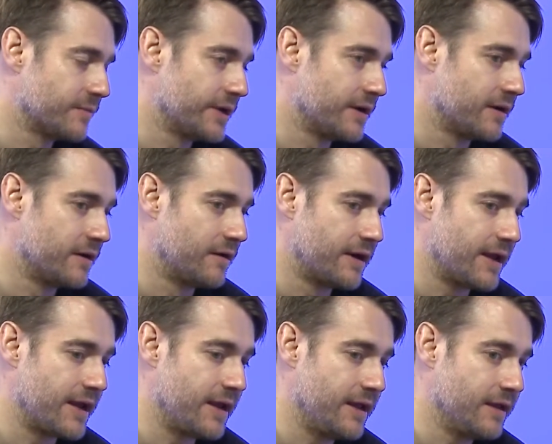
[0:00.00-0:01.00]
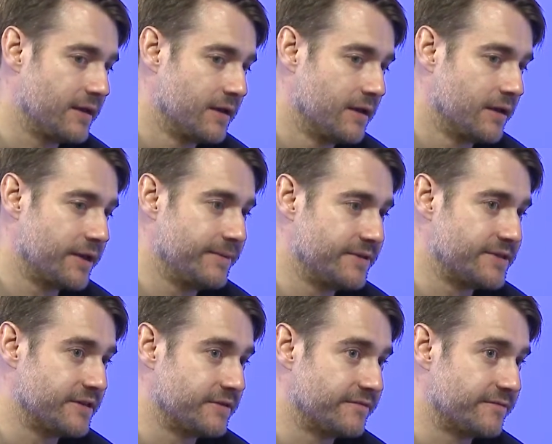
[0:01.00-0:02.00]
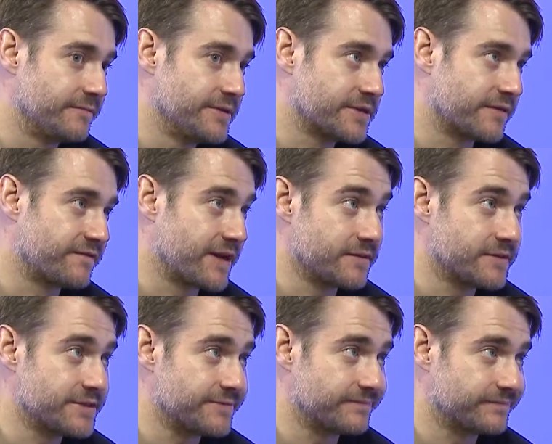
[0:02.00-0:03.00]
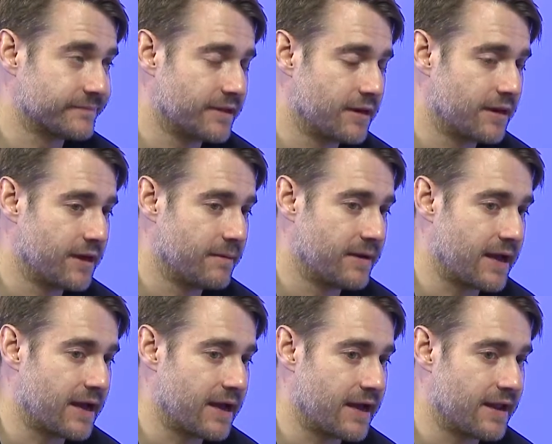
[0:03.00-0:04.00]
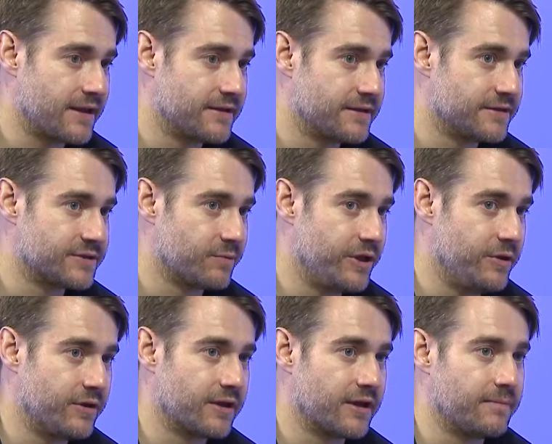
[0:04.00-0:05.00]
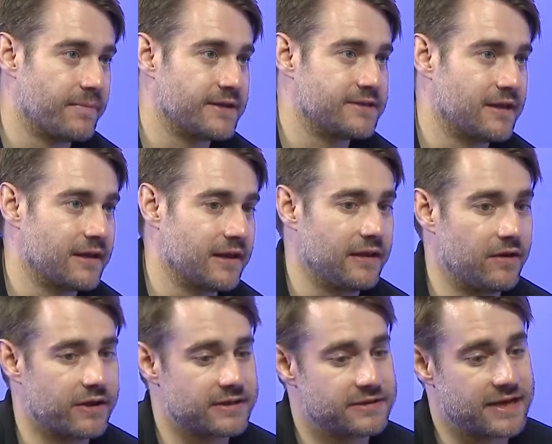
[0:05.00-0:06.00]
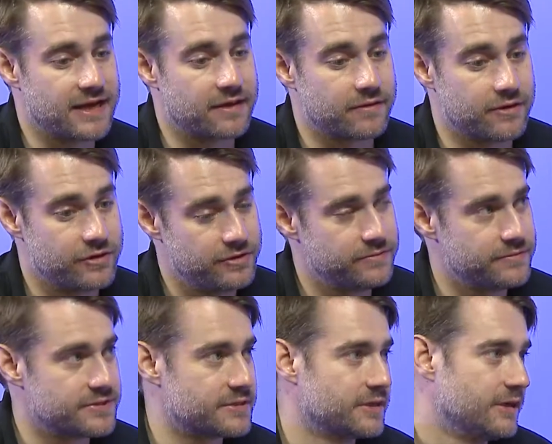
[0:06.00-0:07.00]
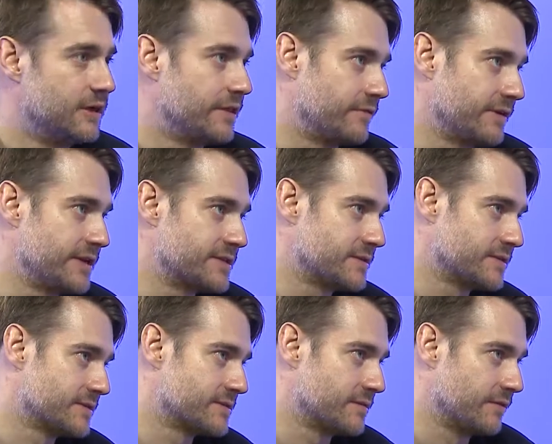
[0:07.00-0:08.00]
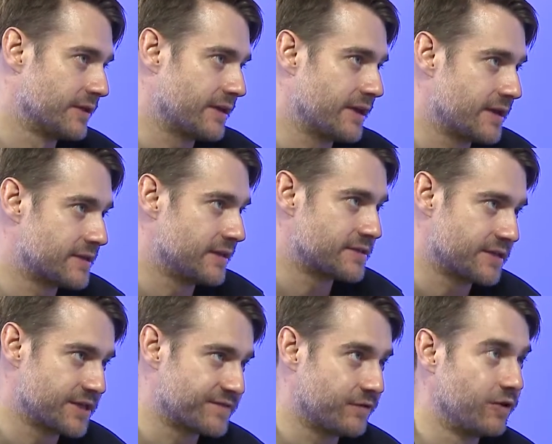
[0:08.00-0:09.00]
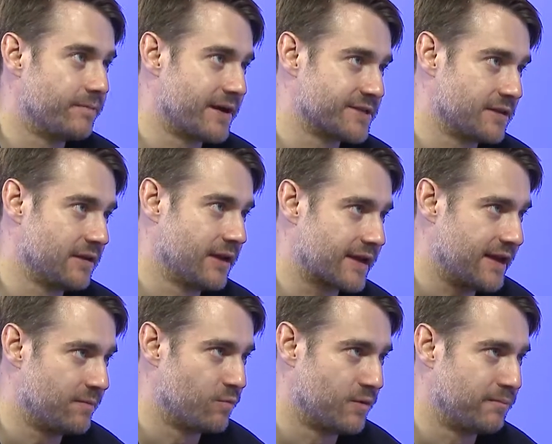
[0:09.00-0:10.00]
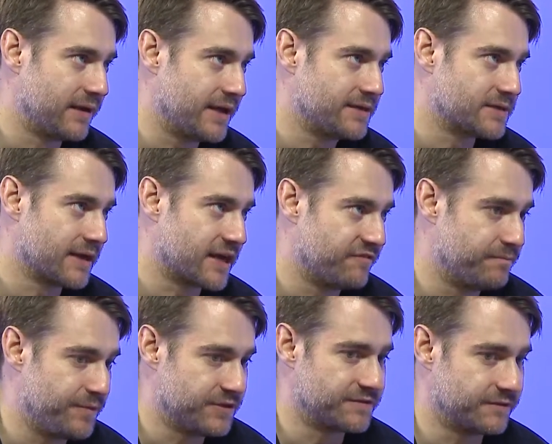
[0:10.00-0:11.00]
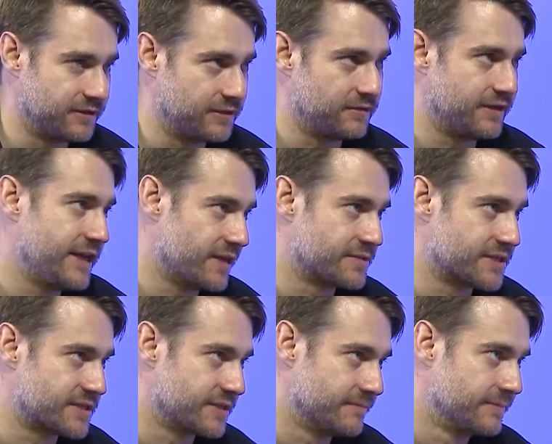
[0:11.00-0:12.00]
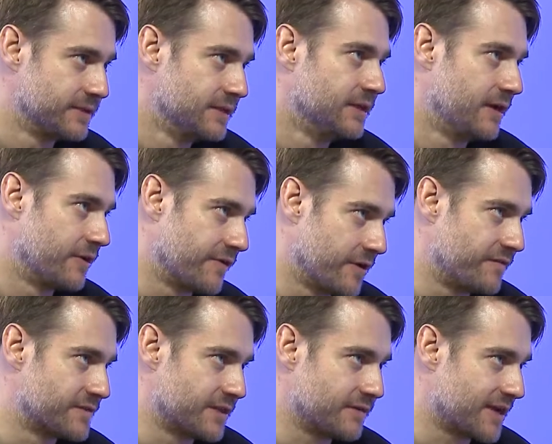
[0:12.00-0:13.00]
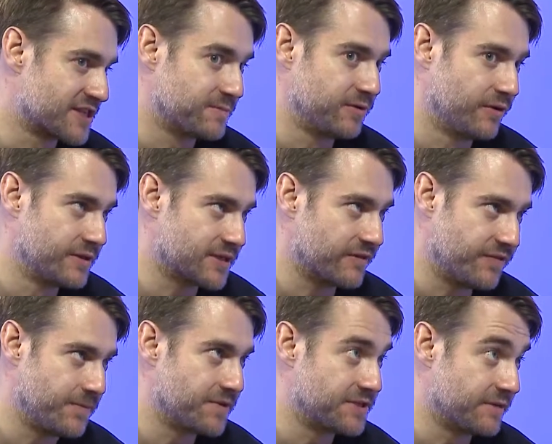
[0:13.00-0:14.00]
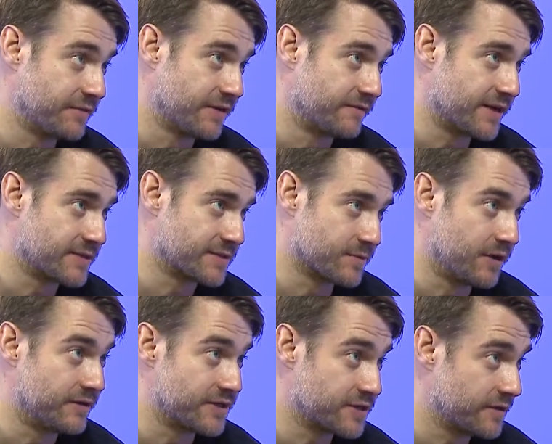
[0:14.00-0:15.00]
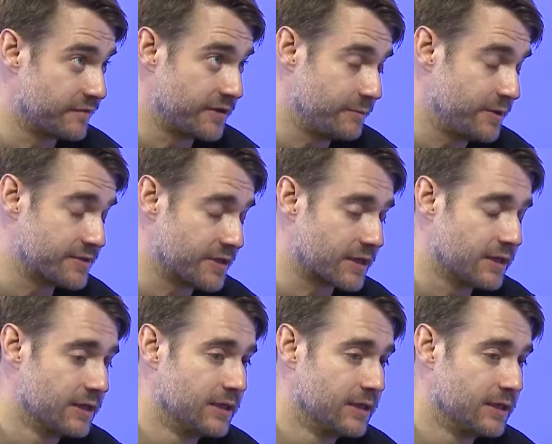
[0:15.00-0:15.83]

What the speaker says: We are a community of music fans. And where you can basically take the news, the releases, all the gig listings for all the bands that you like in one place in a kind of beautiful little ecosystem. And obviously explore this kind of community of other fans as well and discover new music.